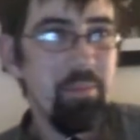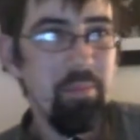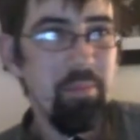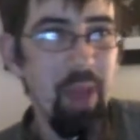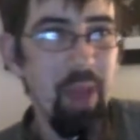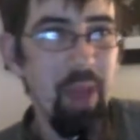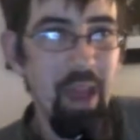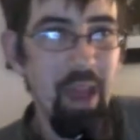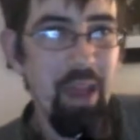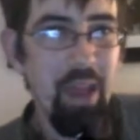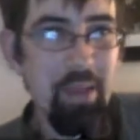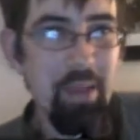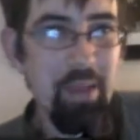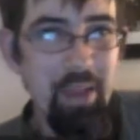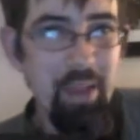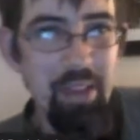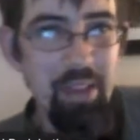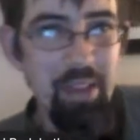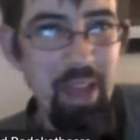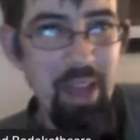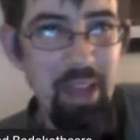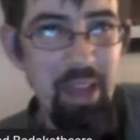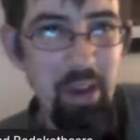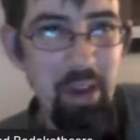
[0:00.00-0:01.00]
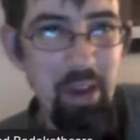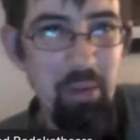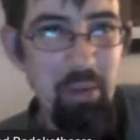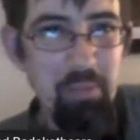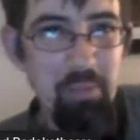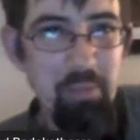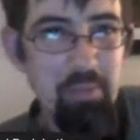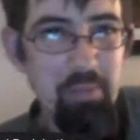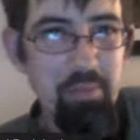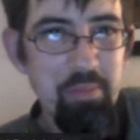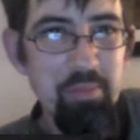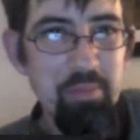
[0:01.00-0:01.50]
I know.
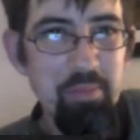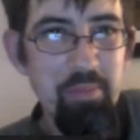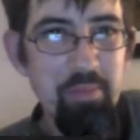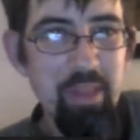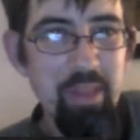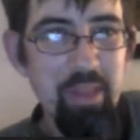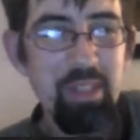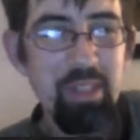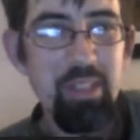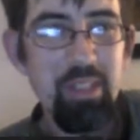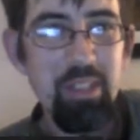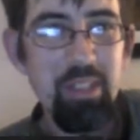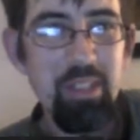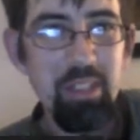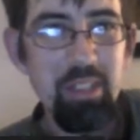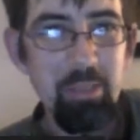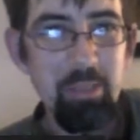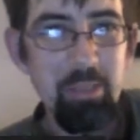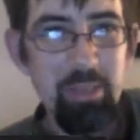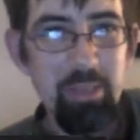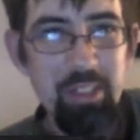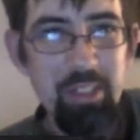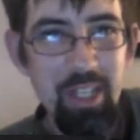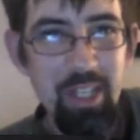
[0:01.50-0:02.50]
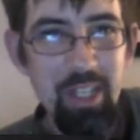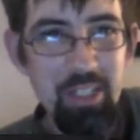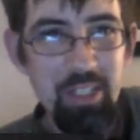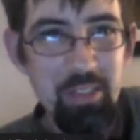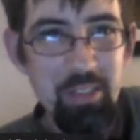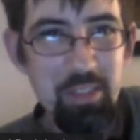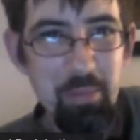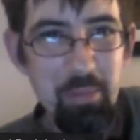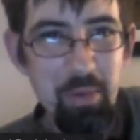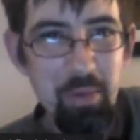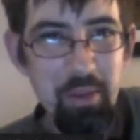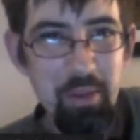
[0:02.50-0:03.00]
It's besides
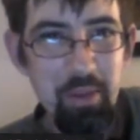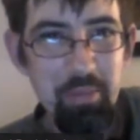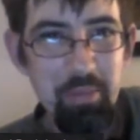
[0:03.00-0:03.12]
the point.